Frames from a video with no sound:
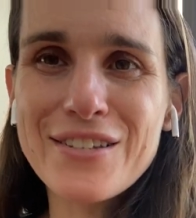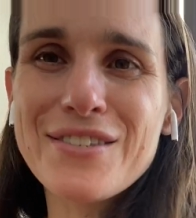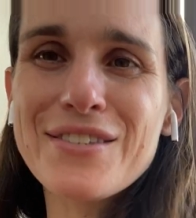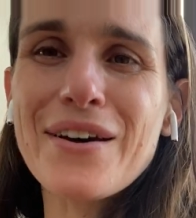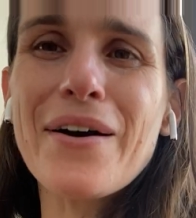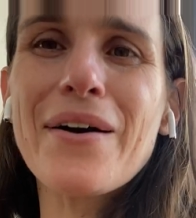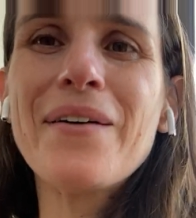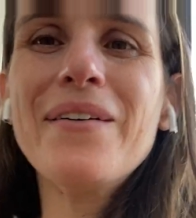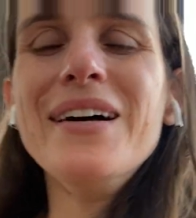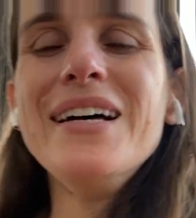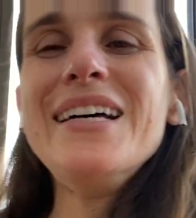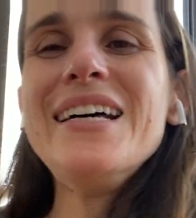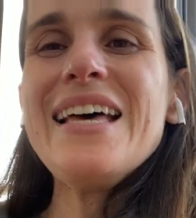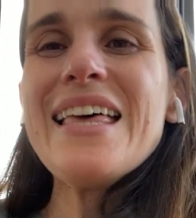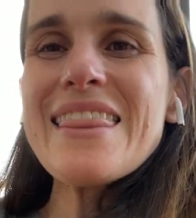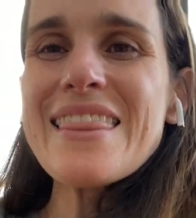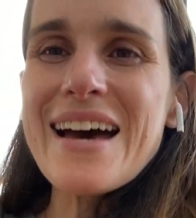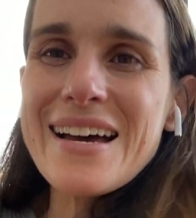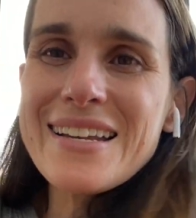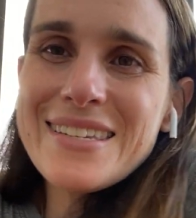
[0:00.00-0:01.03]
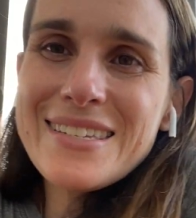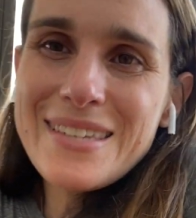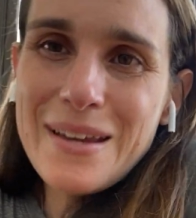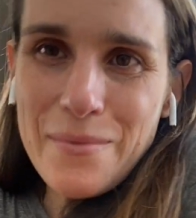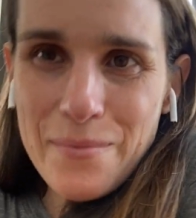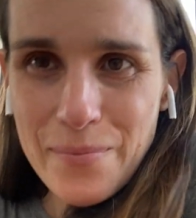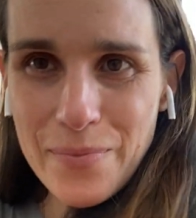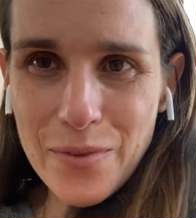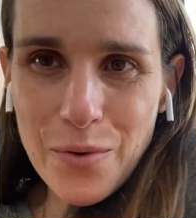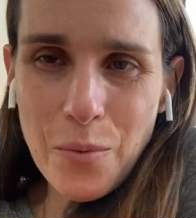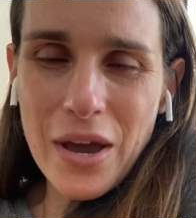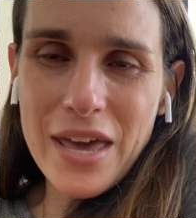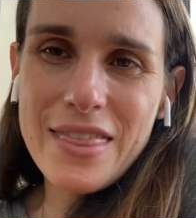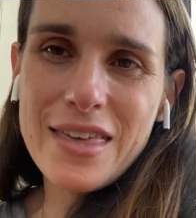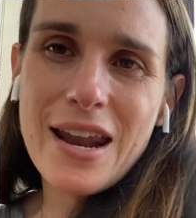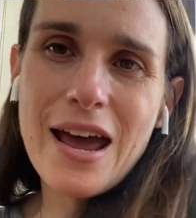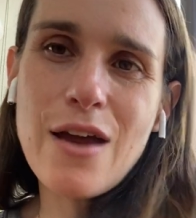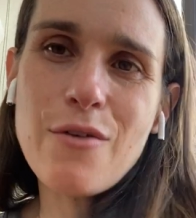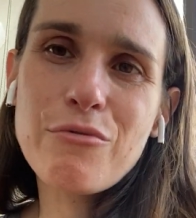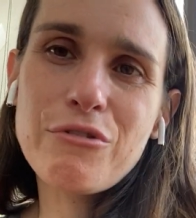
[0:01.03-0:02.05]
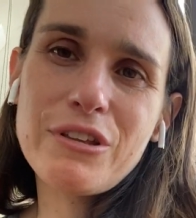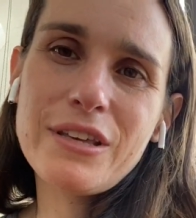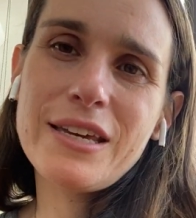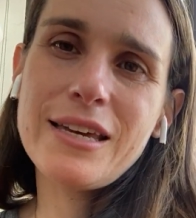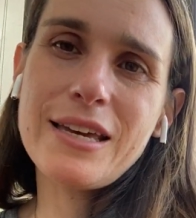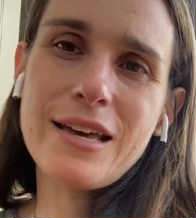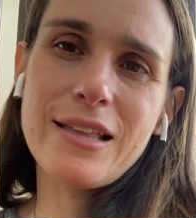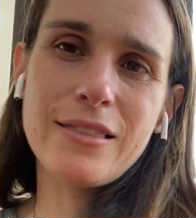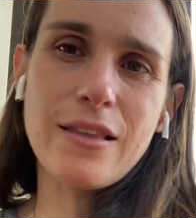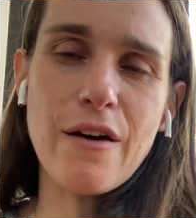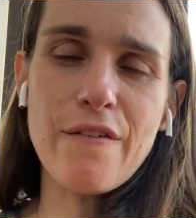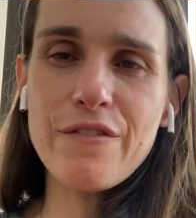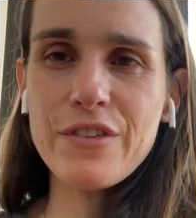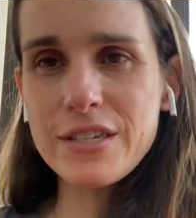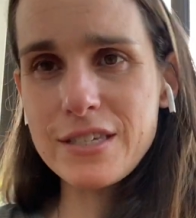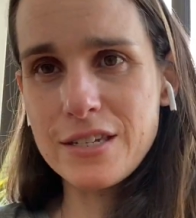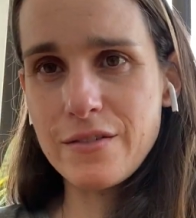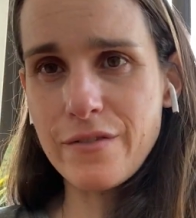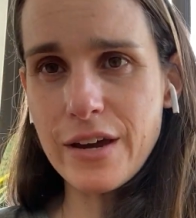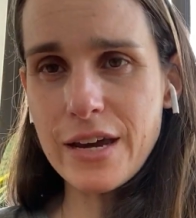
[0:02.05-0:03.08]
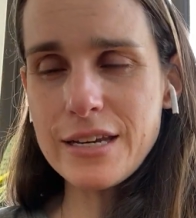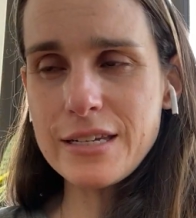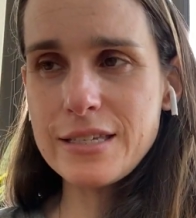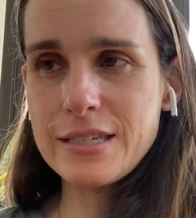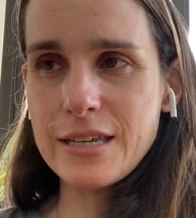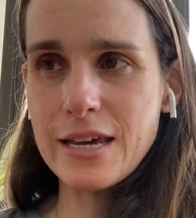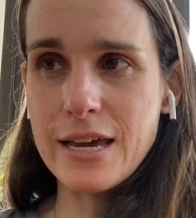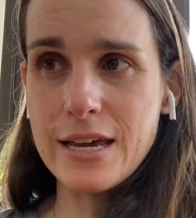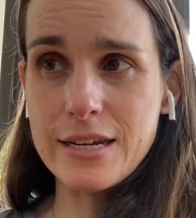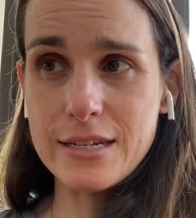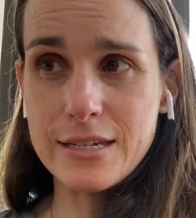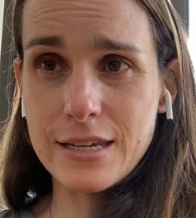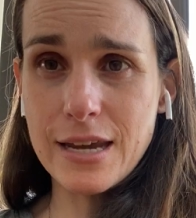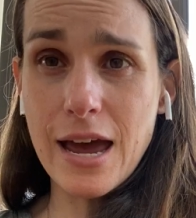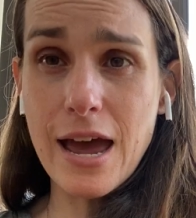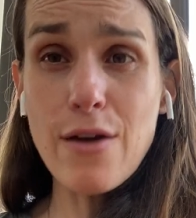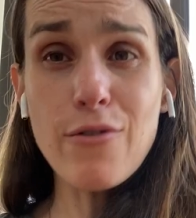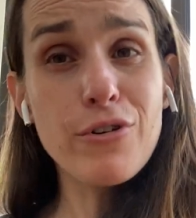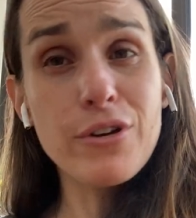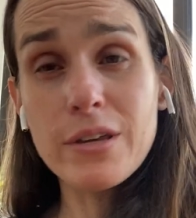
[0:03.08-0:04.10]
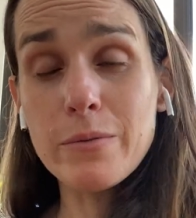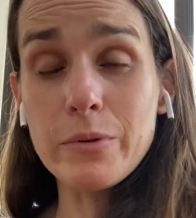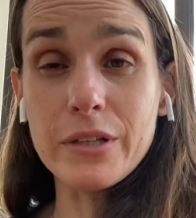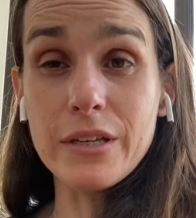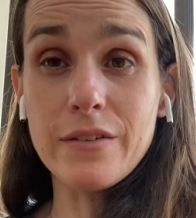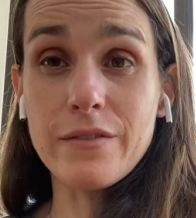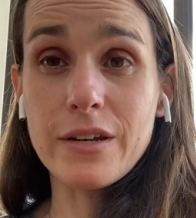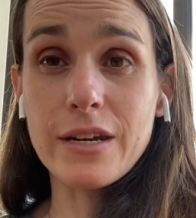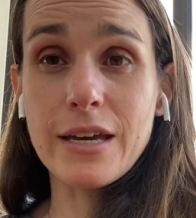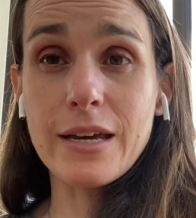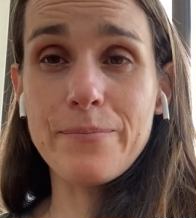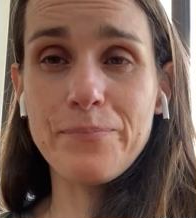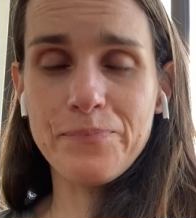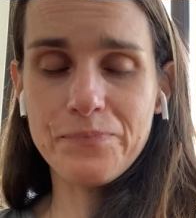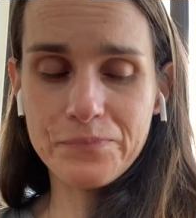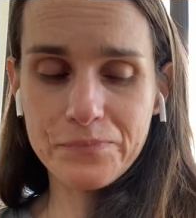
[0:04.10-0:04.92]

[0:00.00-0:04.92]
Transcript: So that's the way that I really love this device, and I really believe in it.